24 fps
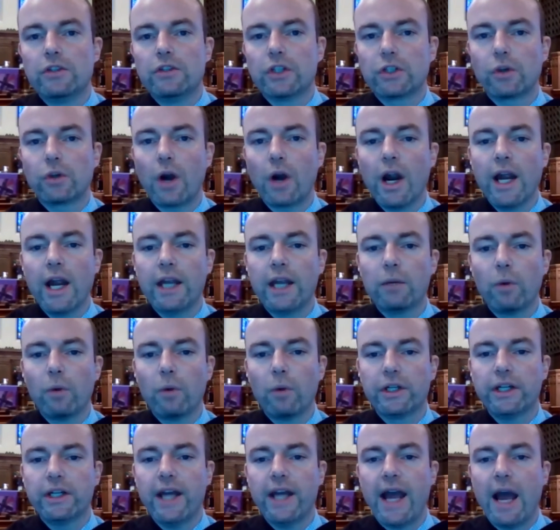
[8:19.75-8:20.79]
decrying
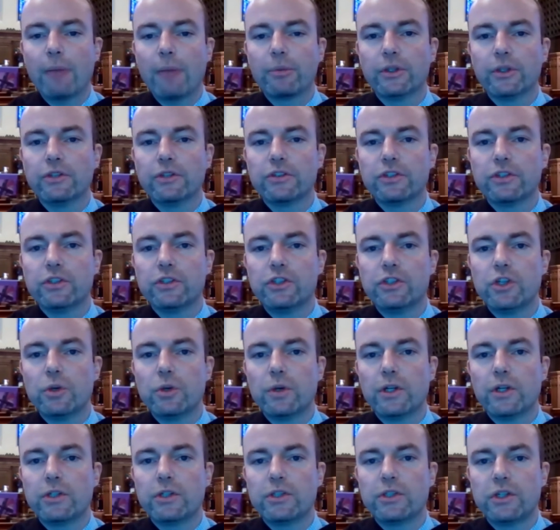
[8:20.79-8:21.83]
what had happened to
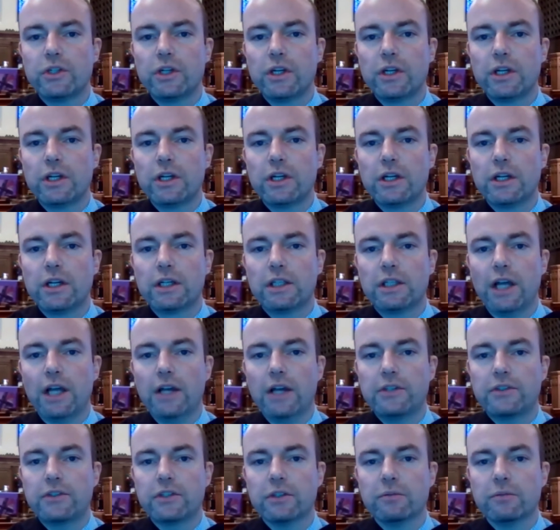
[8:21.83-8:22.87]
Jewish
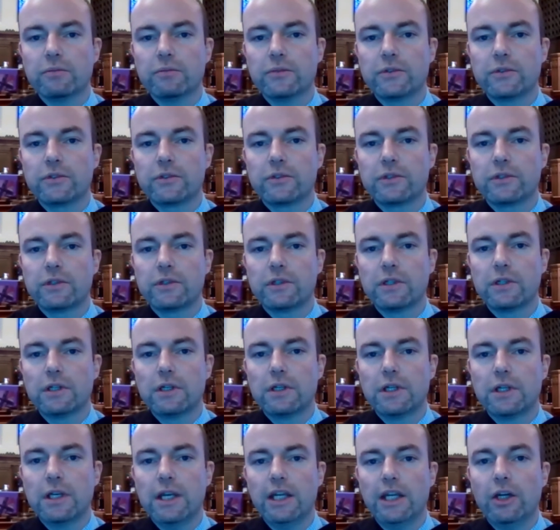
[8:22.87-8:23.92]
customs
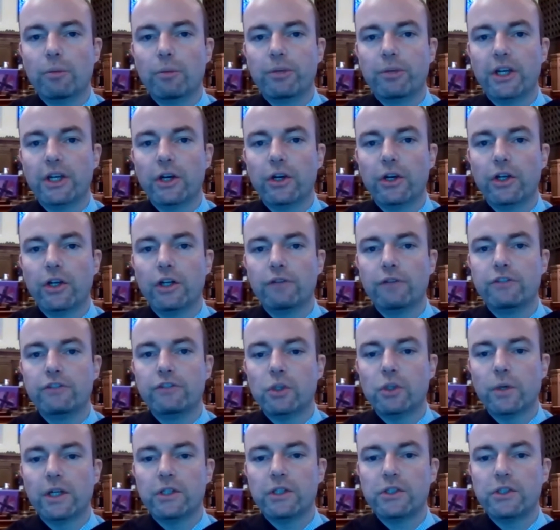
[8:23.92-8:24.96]
in a period of
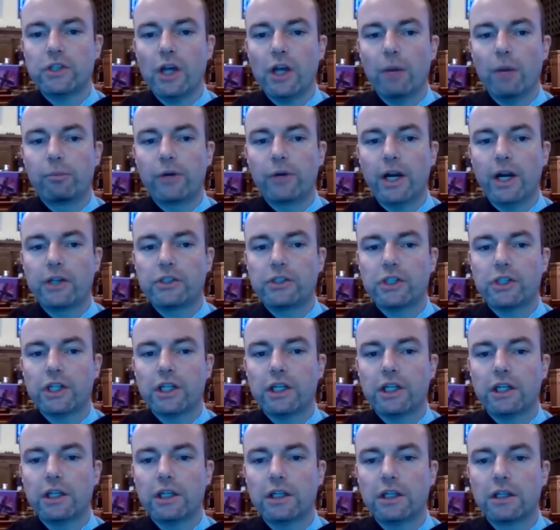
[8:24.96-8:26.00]
Jewish
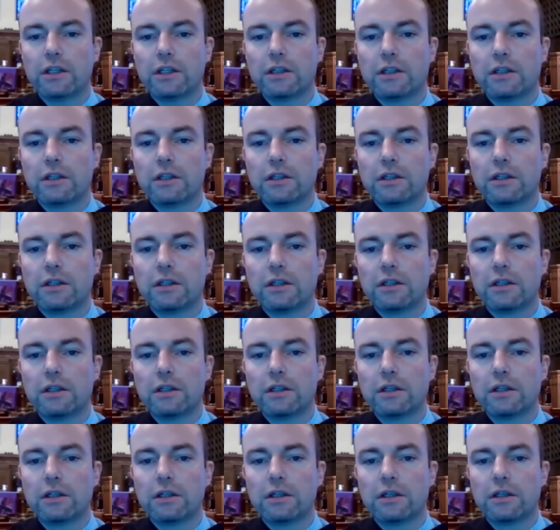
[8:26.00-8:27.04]
oppression,
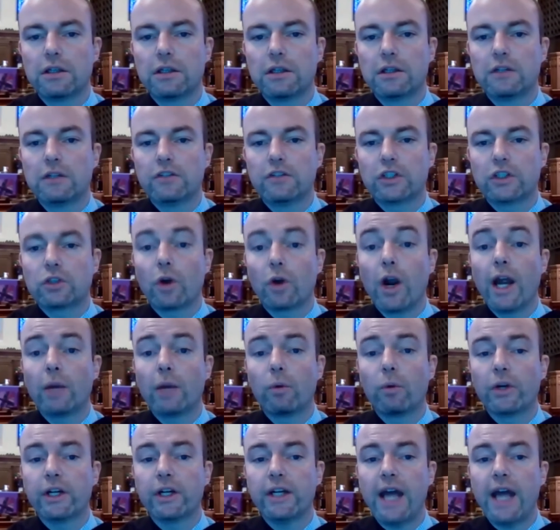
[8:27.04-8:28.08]

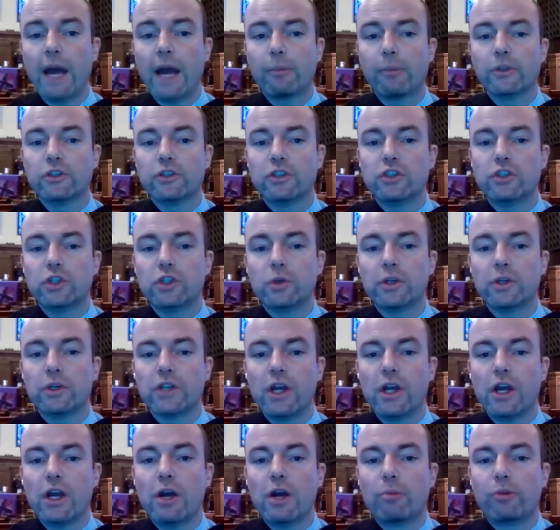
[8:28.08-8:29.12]
decrying what had happened to
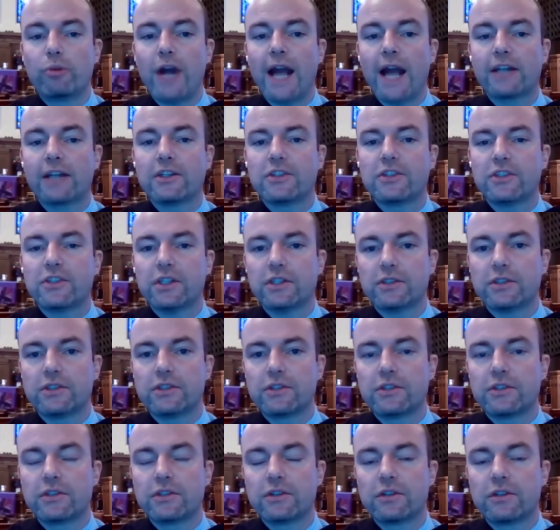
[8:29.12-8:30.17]
Jewish
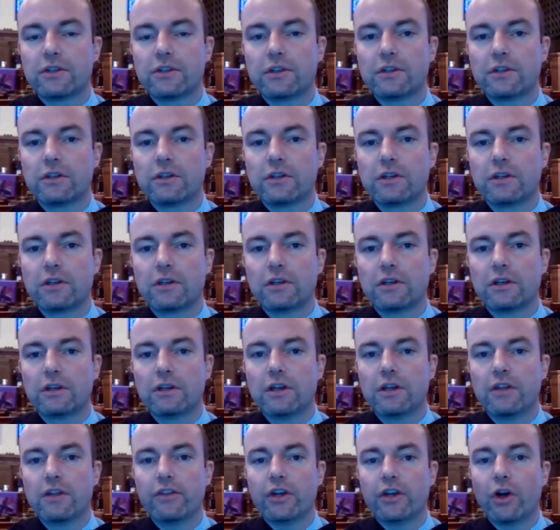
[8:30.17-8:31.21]
practices
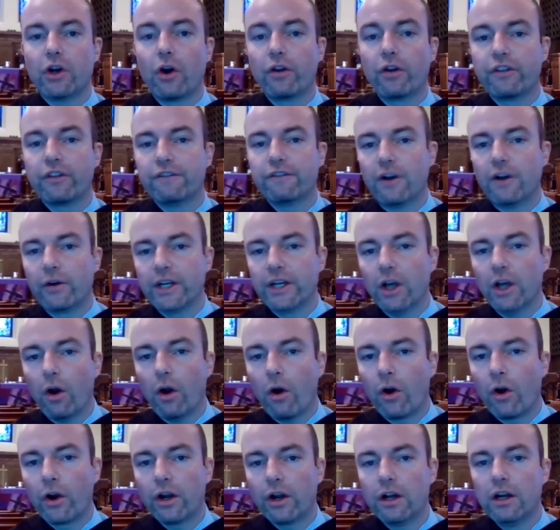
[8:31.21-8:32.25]
that are at the very
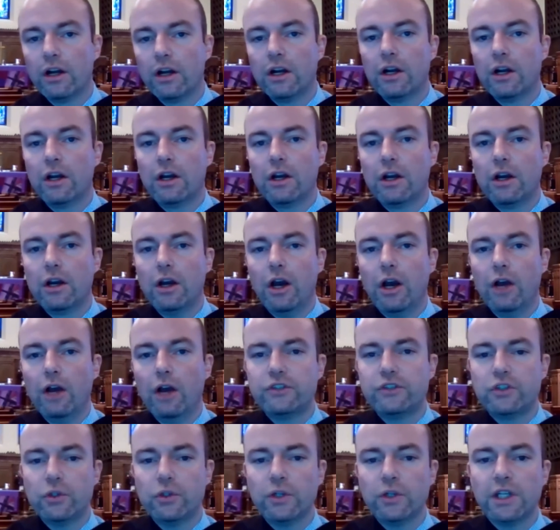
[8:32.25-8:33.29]
heart
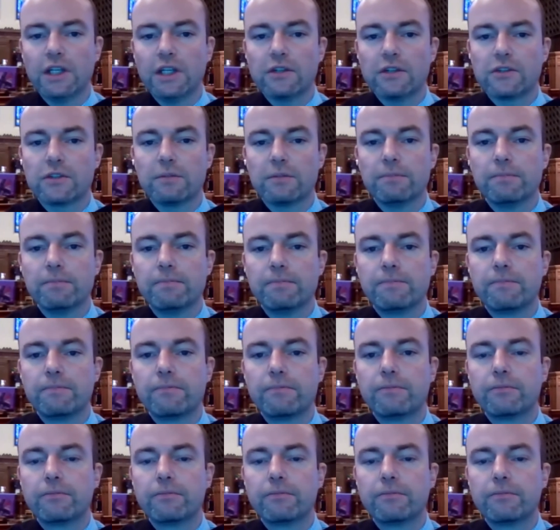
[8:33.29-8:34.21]
of Judaism.